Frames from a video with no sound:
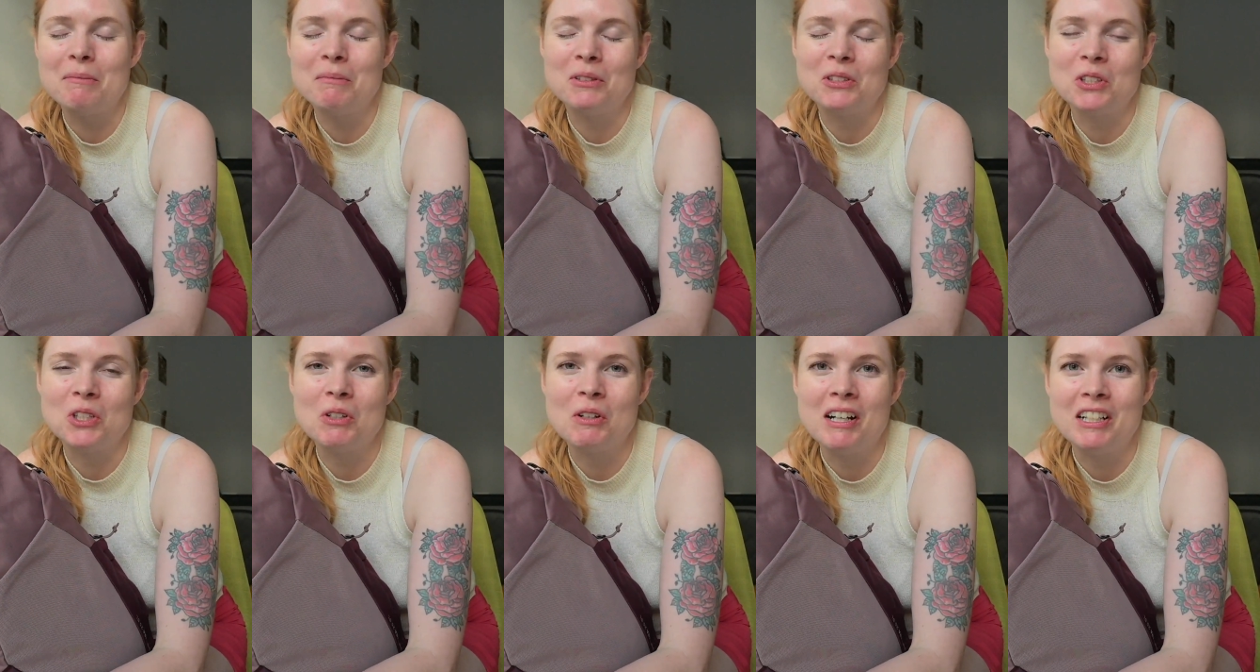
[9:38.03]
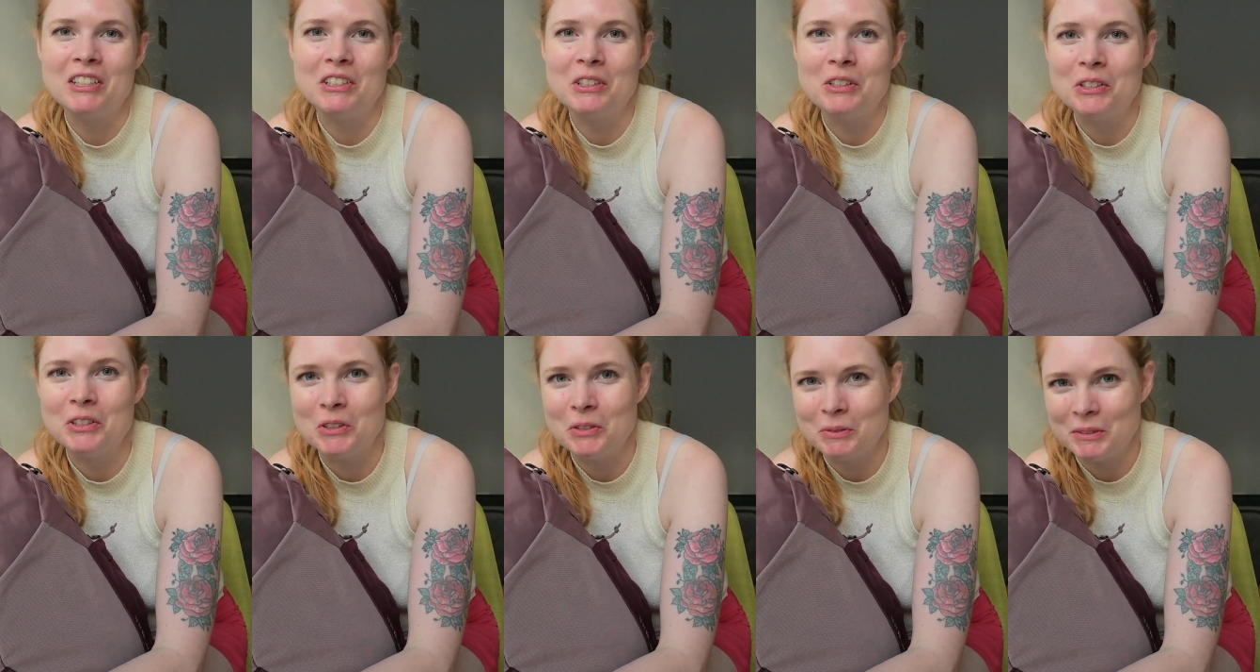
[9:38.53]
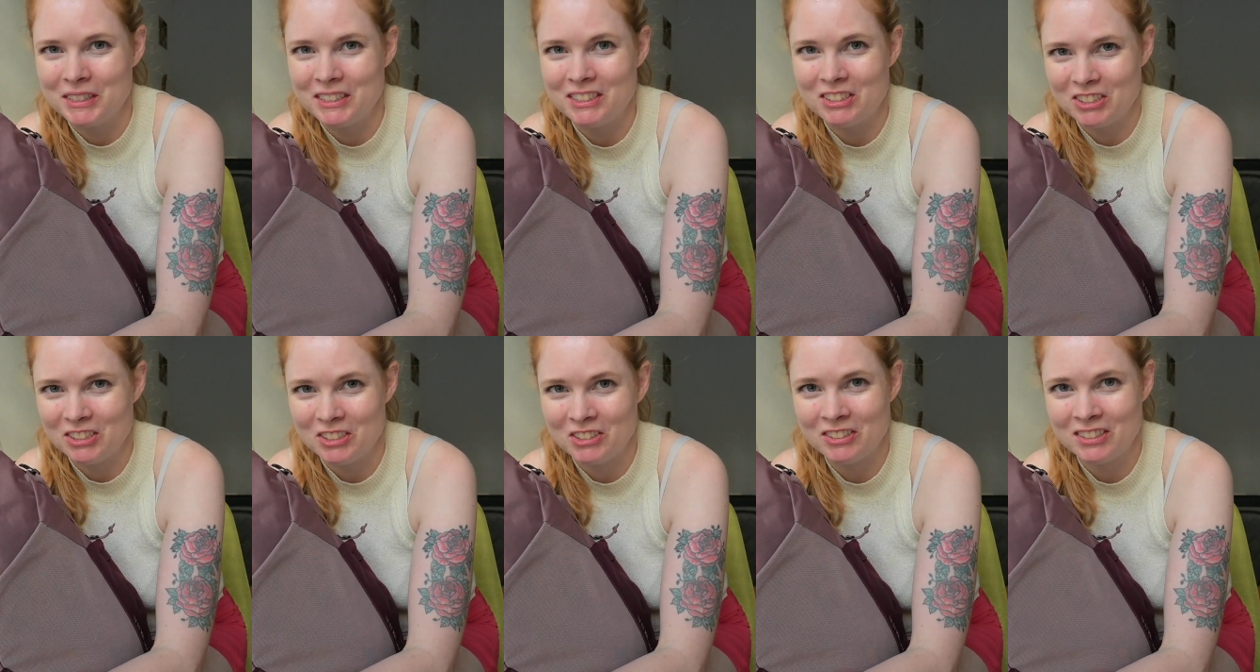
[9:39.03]
so I know you want
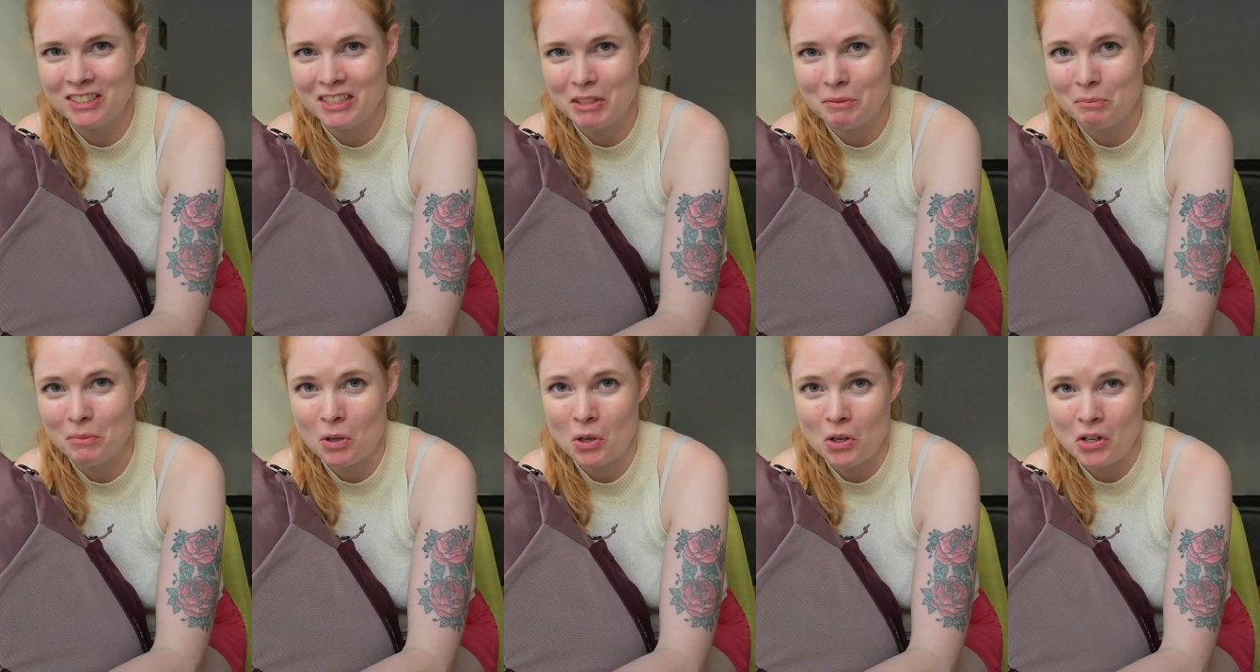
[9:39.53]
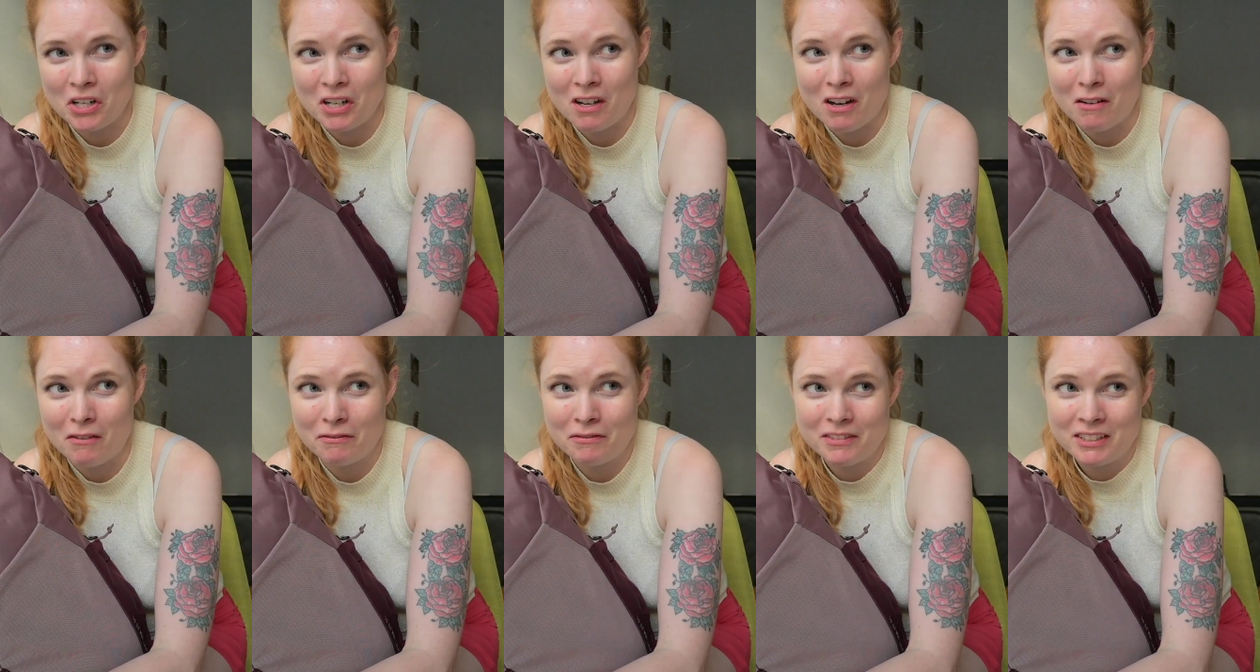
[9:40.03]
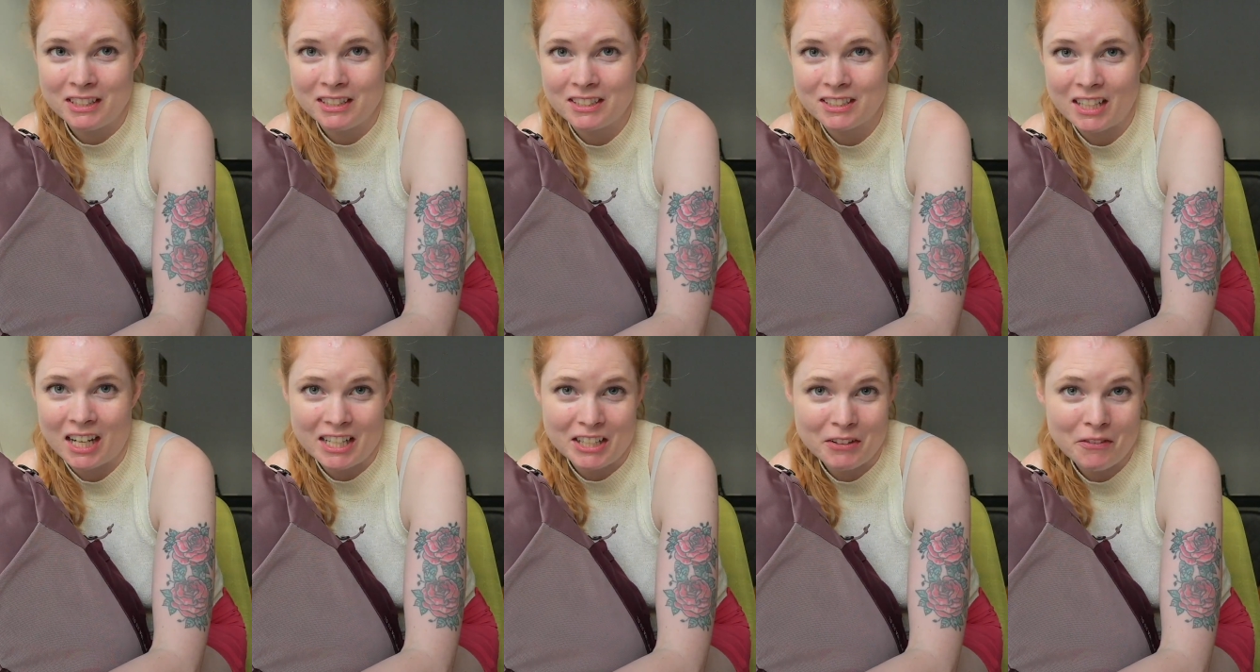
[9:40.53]
to see more of these
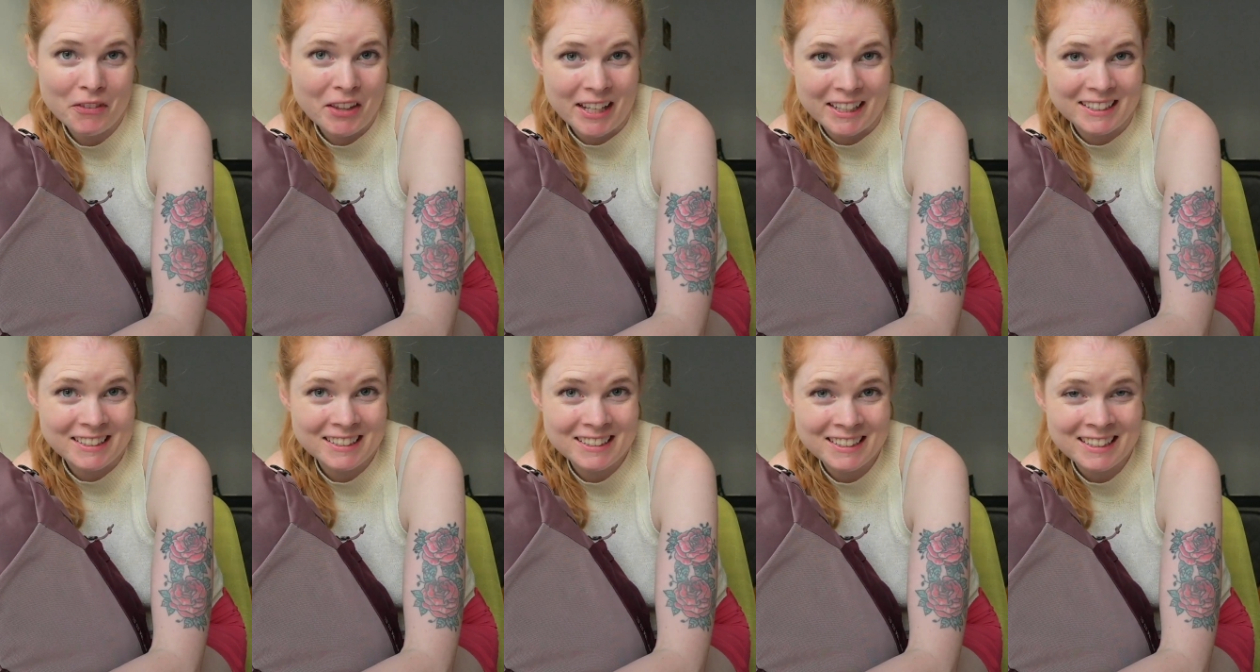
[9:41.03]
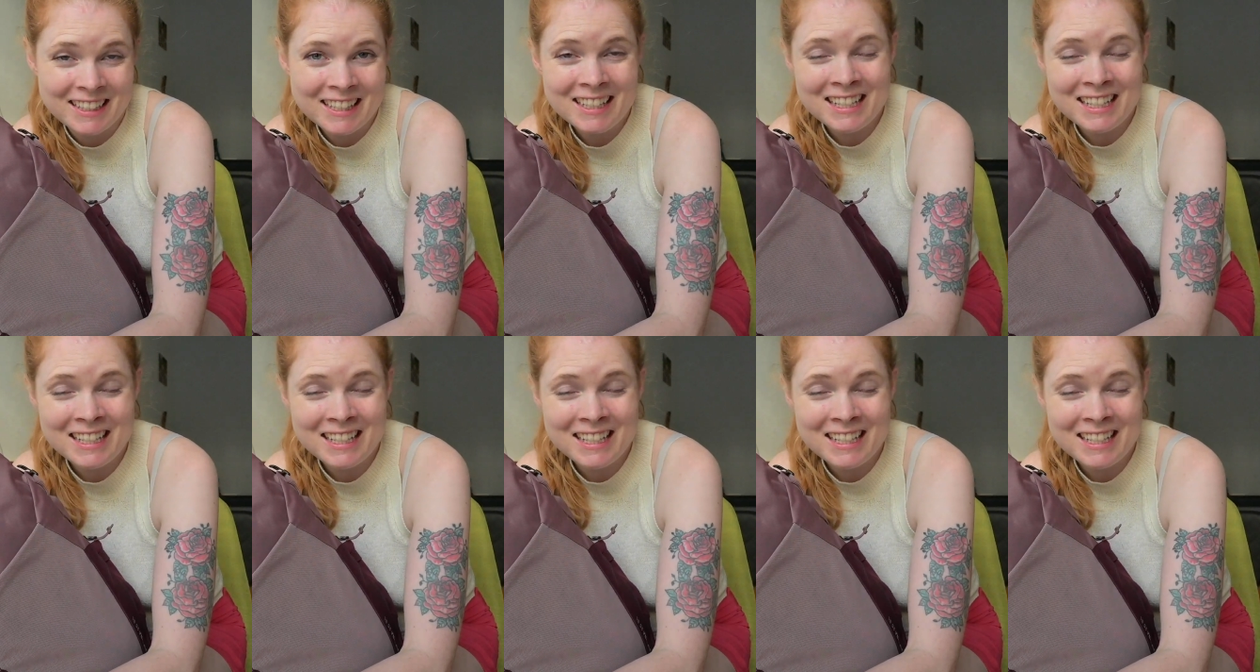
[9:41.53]
kind of things.